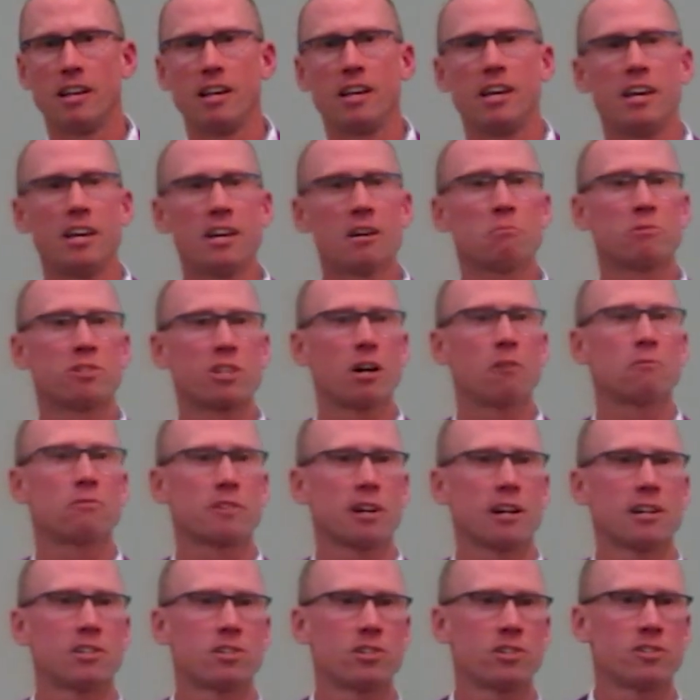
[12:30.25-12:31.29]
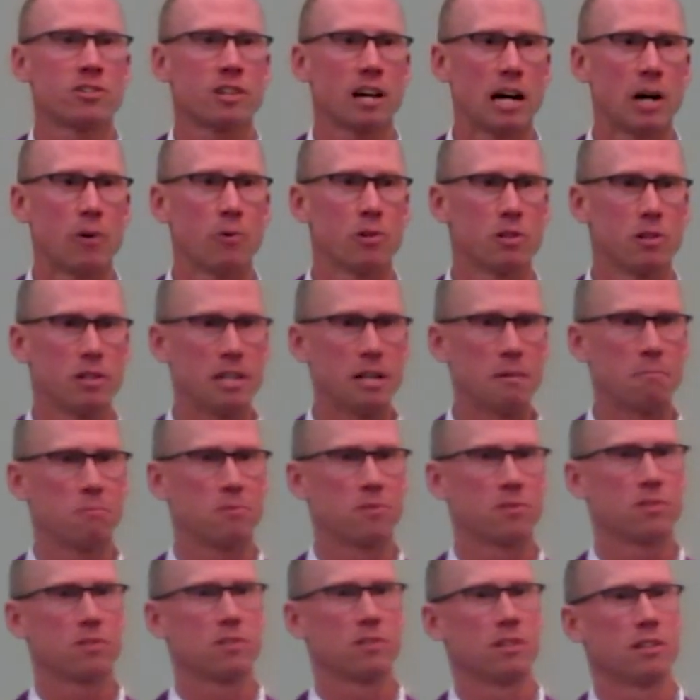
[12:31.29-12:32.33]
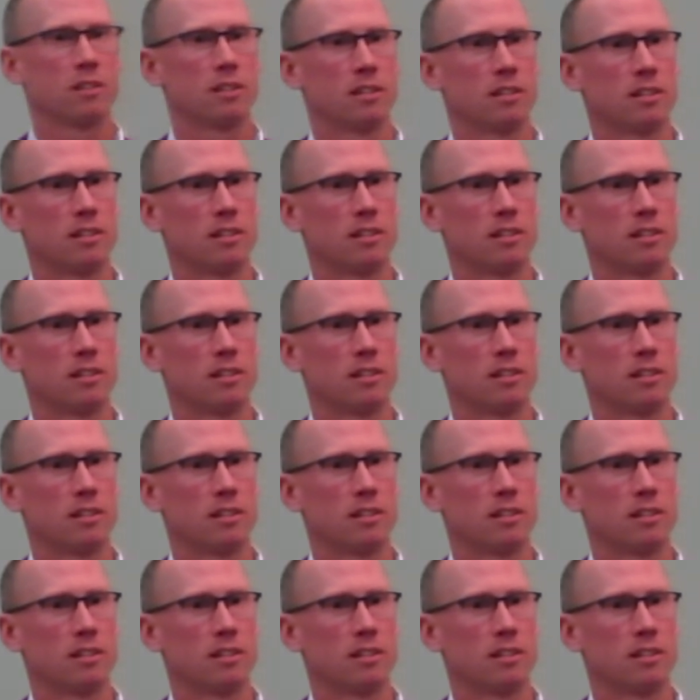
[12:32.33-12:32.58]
He himself touches our lips,